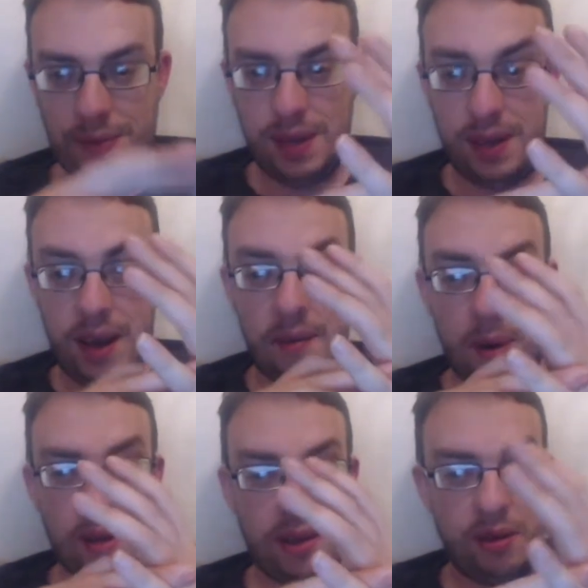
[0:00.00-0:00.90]
Yeah, I
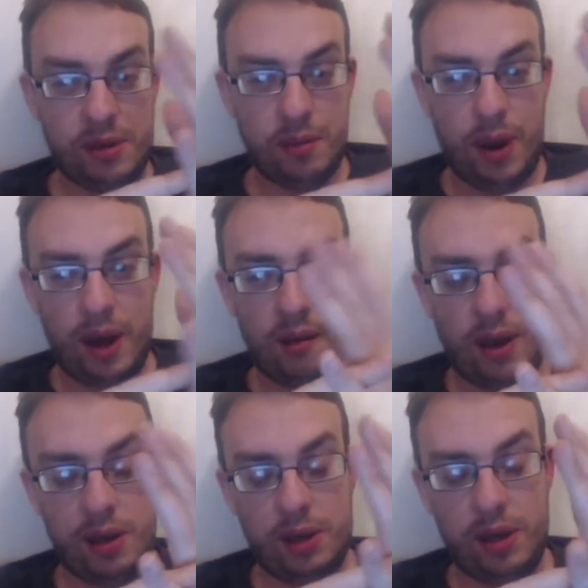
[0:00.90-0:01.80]
might do some live
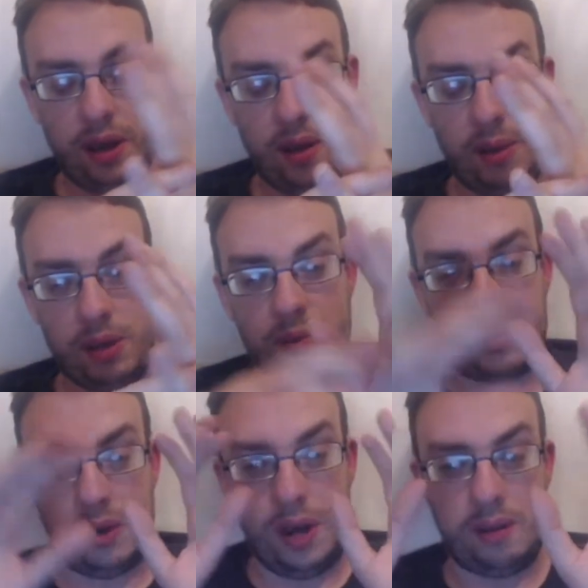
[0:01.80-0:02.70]
listing on it once I've
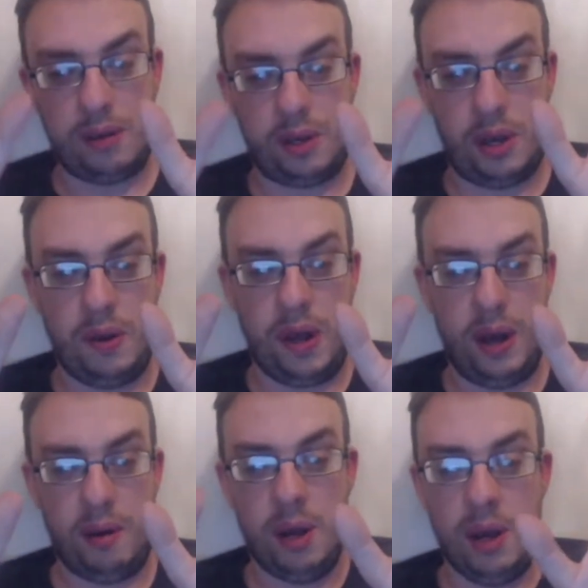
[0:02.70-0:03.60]
sorted out the
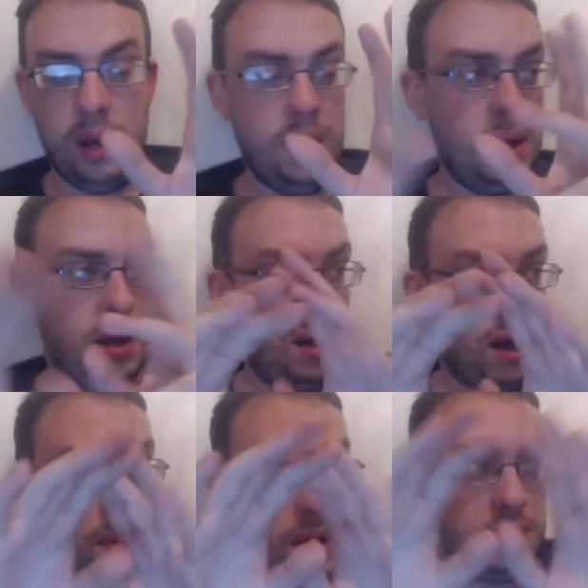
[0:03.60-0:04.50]
studio.
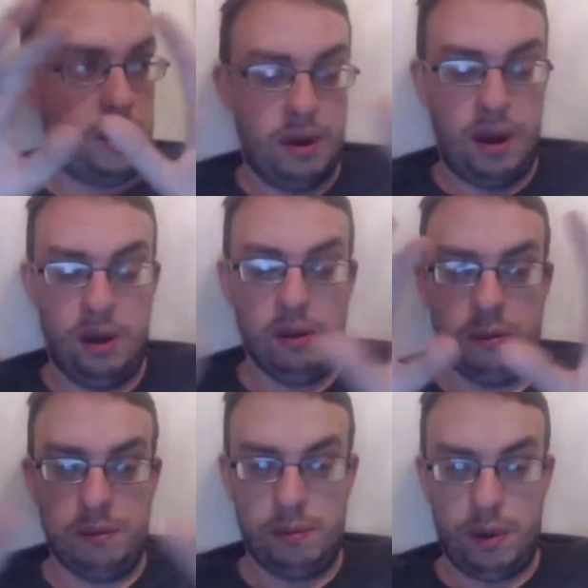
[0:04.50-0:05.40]
I might do a
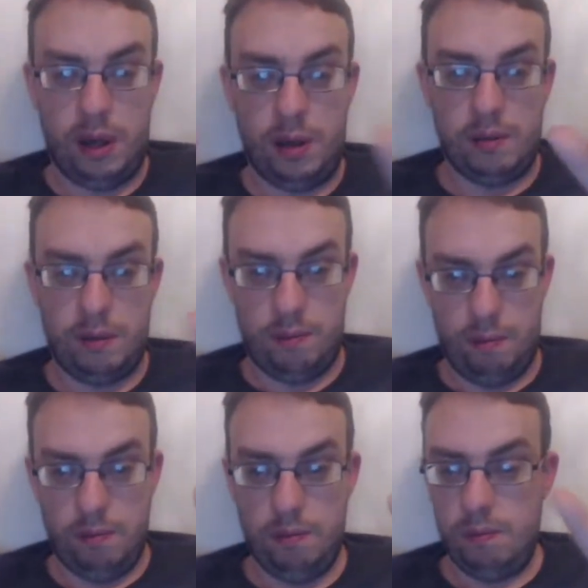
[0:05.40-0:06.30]
little like
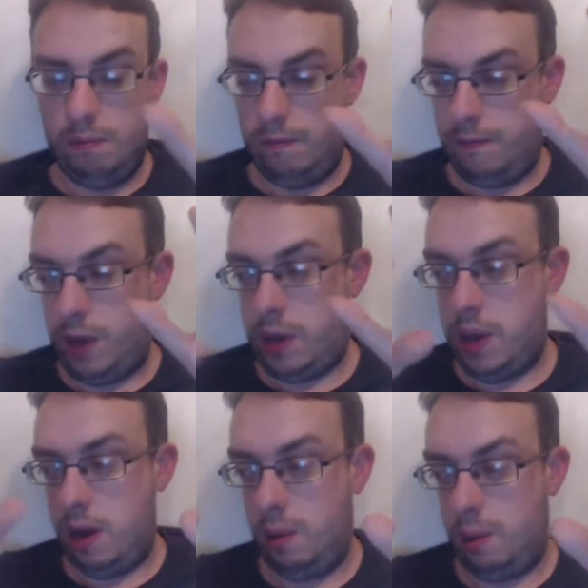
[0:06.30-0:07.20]

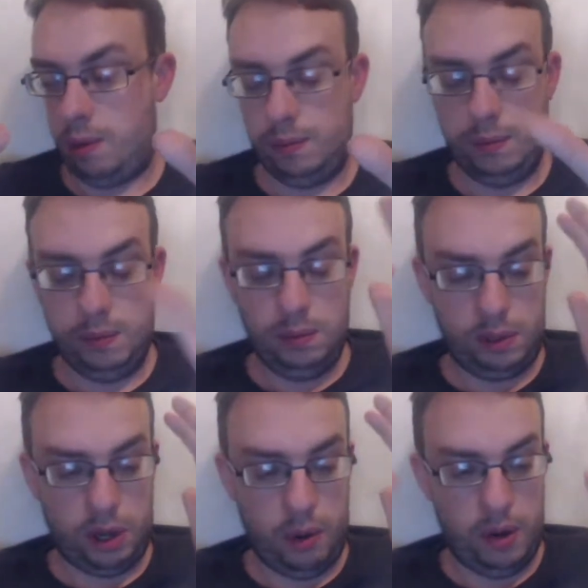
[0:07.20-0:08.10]
video
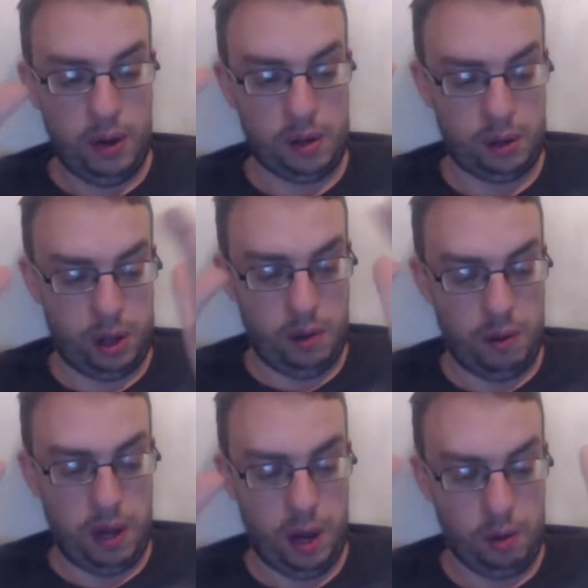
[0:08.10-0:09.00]
showing the
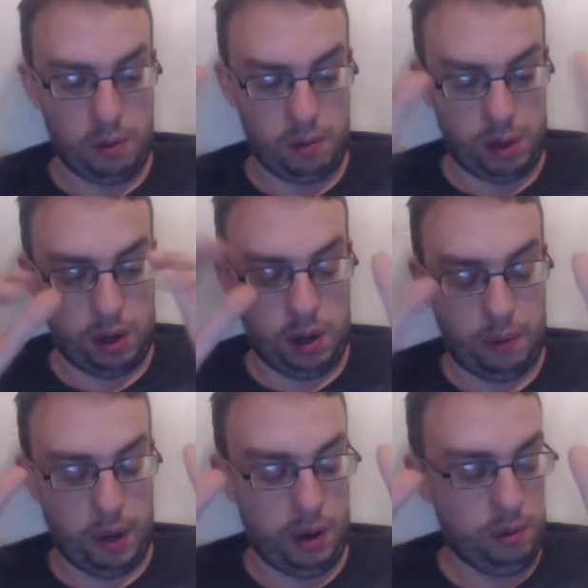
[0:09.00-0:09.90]
studio, which I'll
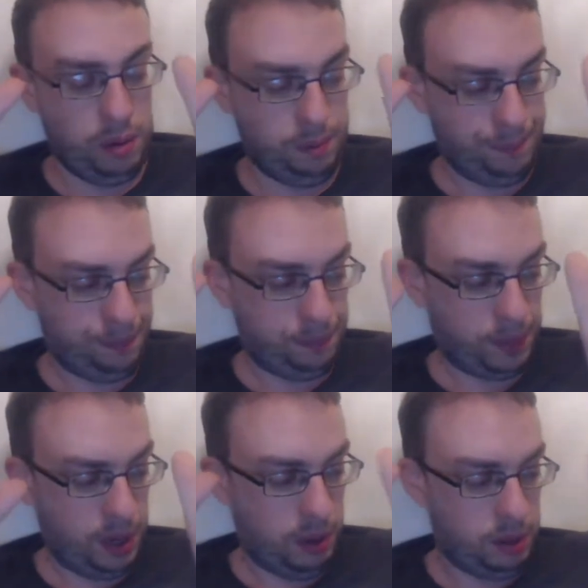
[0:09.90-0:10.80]
upload
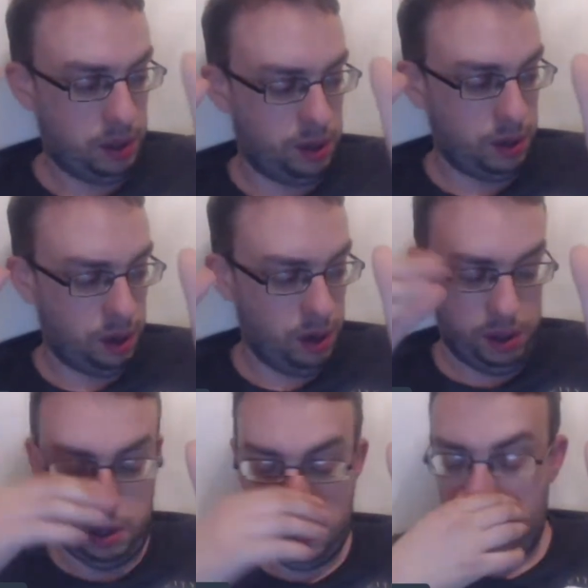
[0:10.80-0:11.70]
once it's
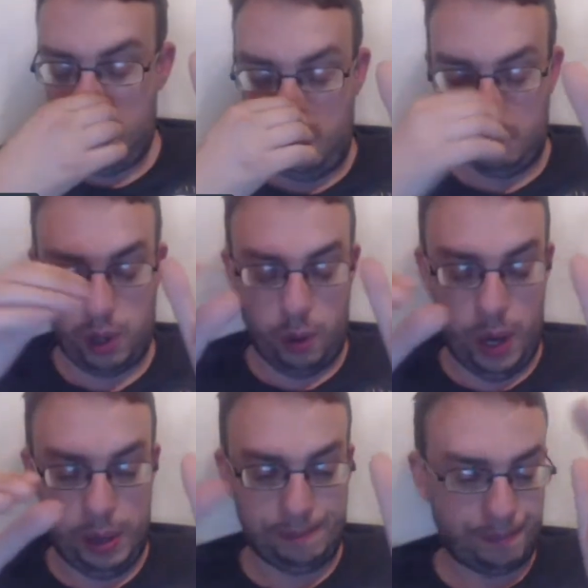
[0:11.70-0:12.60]
sorted, little
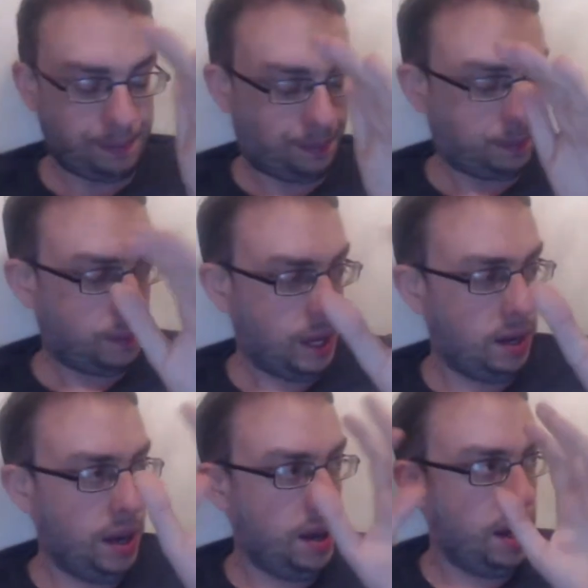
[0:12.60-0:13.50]
tour,
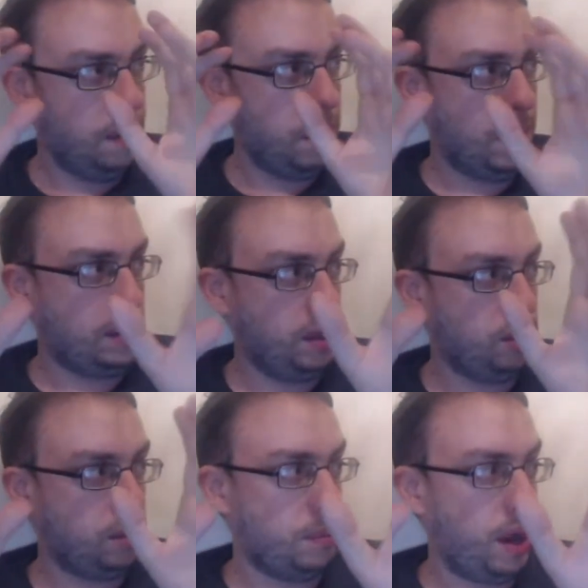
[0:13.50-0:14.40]
and then um, I might
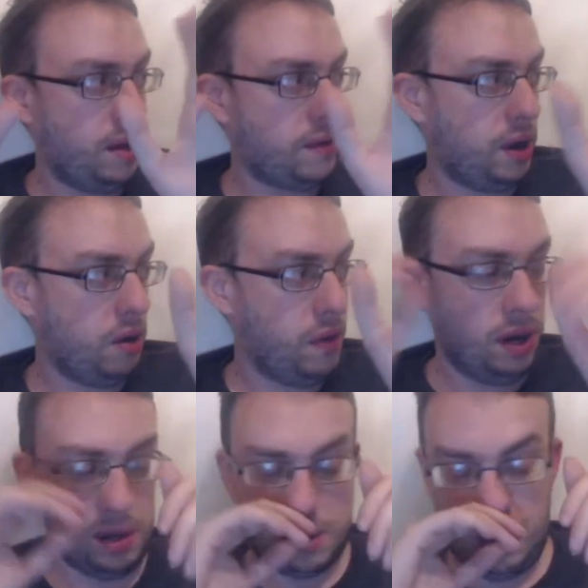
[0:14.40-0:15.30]
do some live
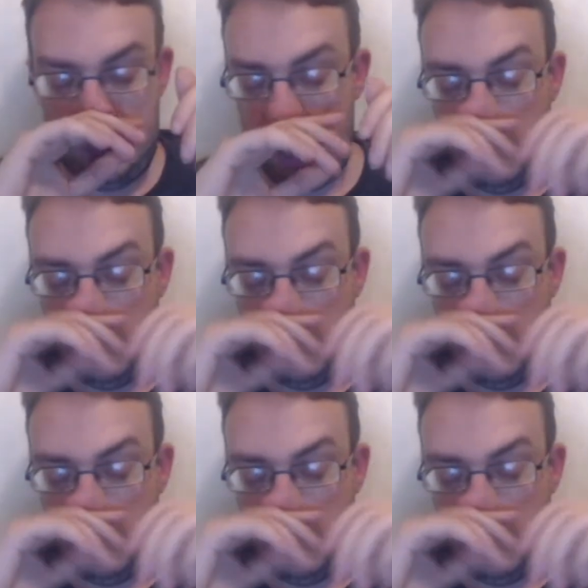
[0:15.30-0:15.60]
clothing listing